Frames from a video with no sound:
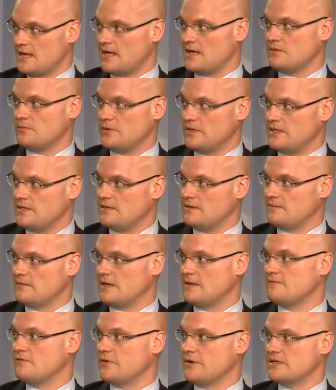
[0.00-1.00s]
and we
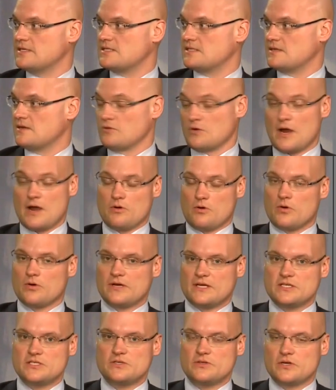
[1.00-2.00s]
invoice
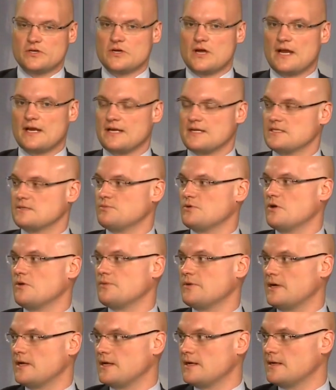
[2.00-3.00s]
or issue the credit as
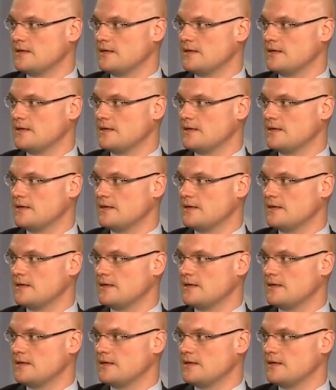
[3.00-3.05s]
appropriate.